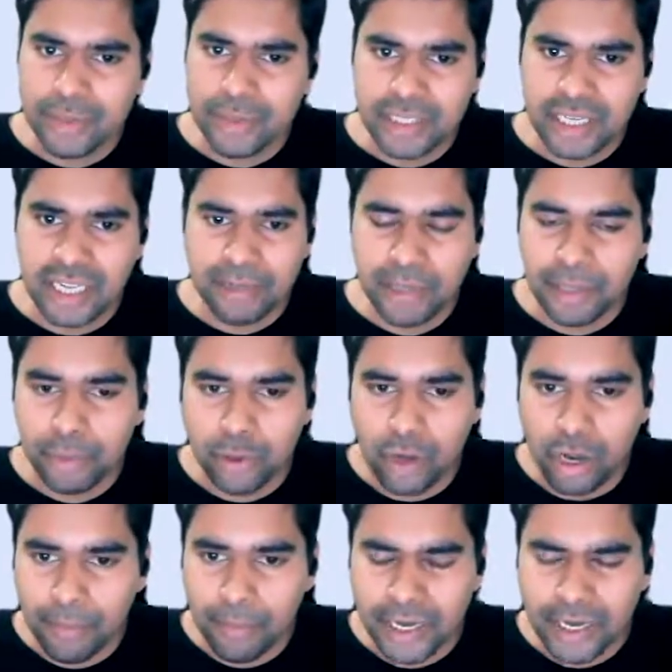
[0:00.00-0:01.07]
which help them to
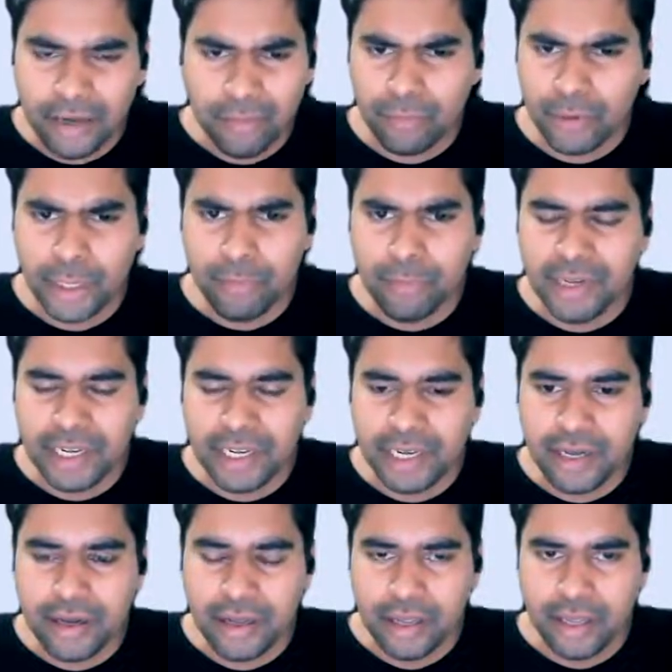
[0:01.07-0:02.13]
operate? Why do we
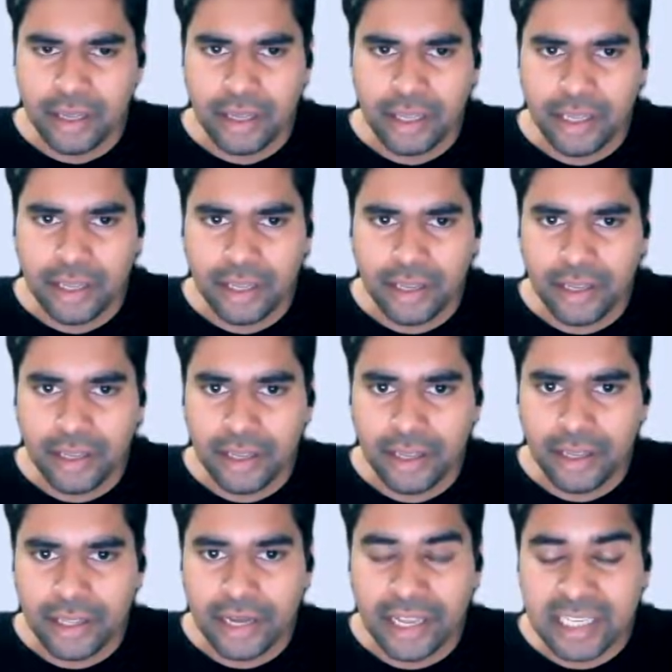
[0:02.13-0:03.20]
need
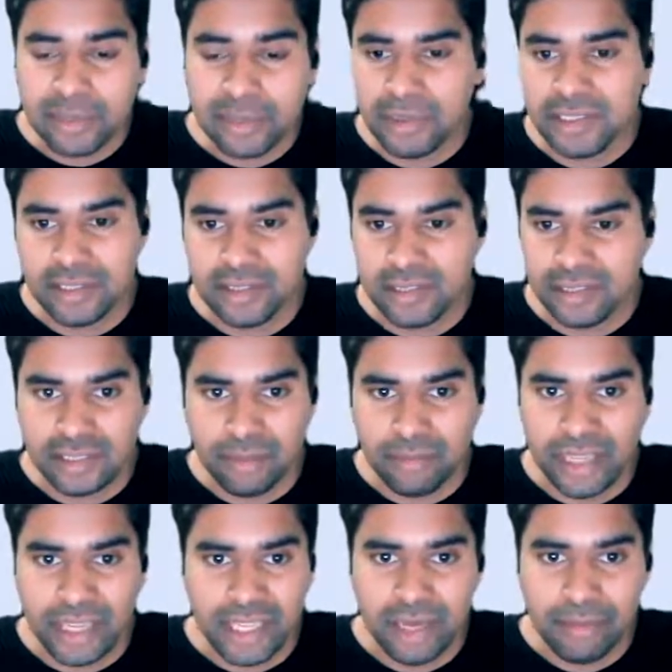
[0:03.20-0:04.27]
an explicit
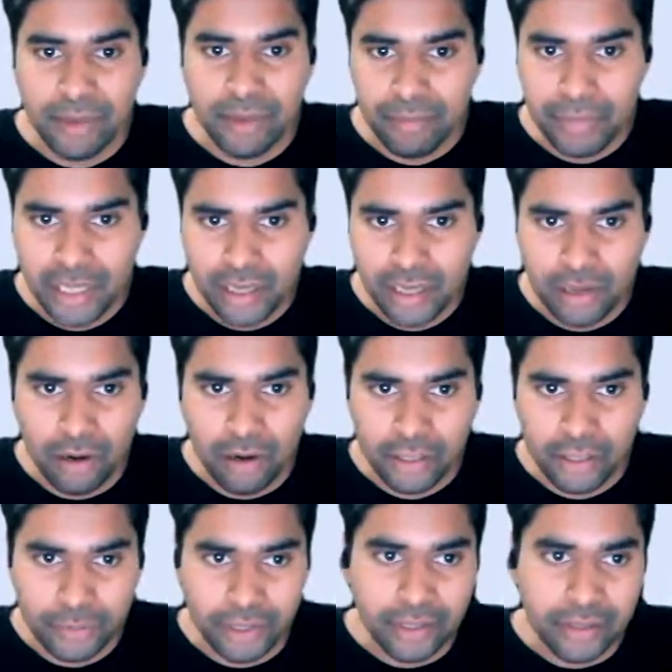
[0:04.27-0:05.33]
system like an MMP
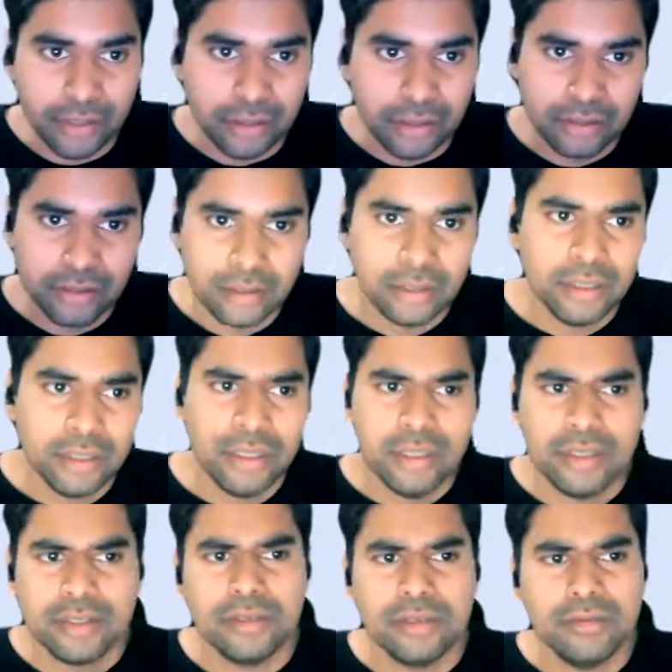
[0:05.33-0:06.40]
altogether?
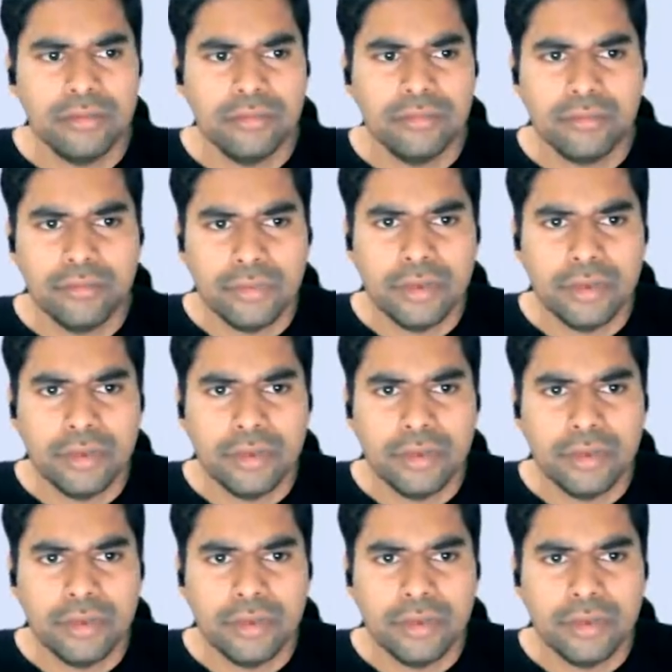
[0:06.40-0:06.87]
So